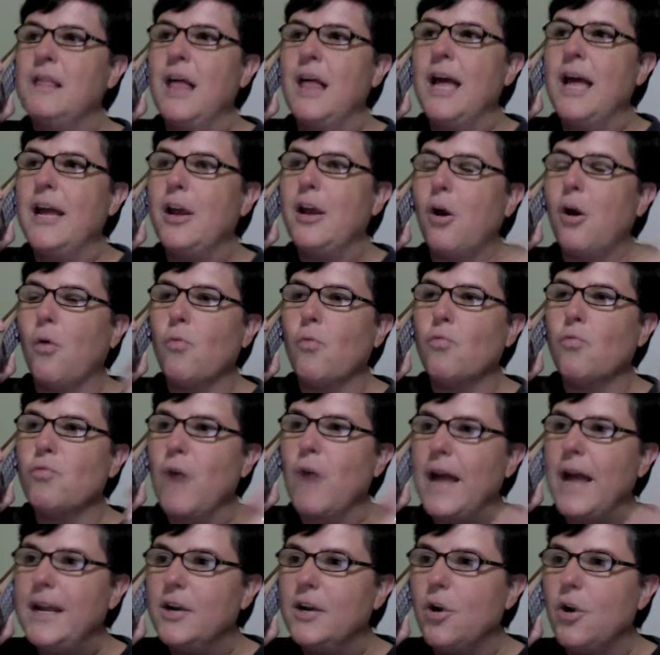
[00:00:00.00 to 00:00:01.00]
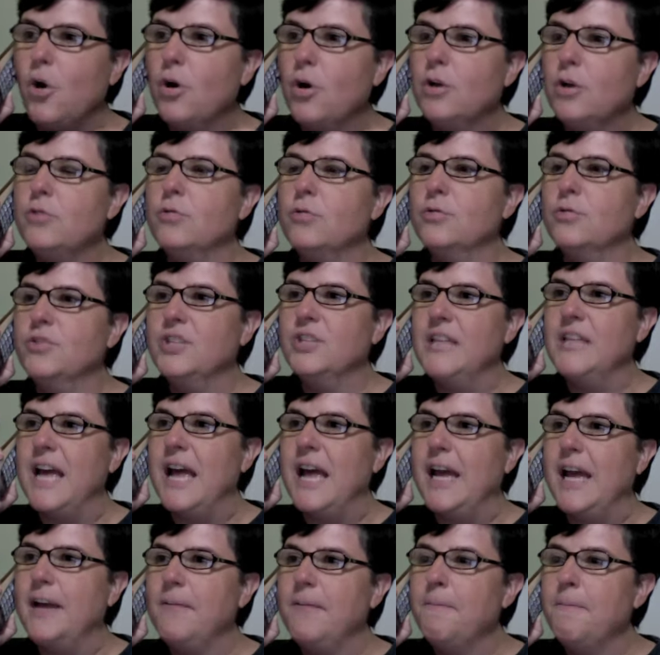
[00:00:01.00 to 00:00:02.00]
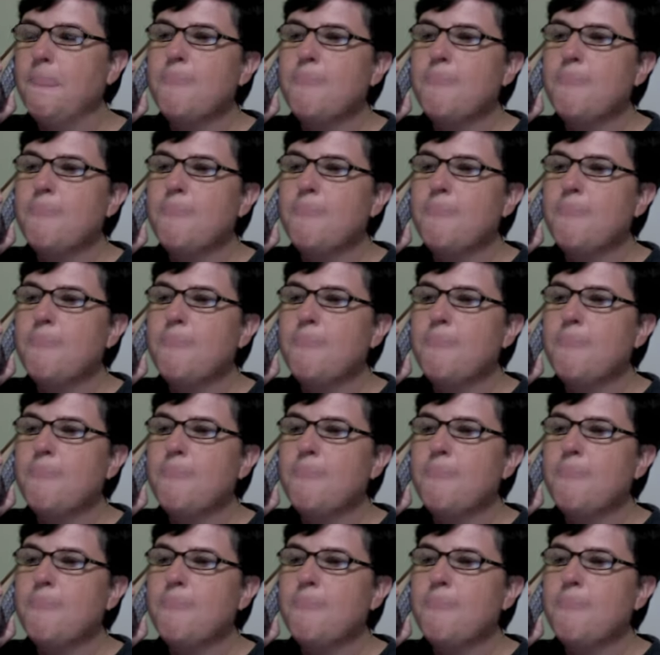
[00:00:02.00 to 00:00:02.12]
like write an article today,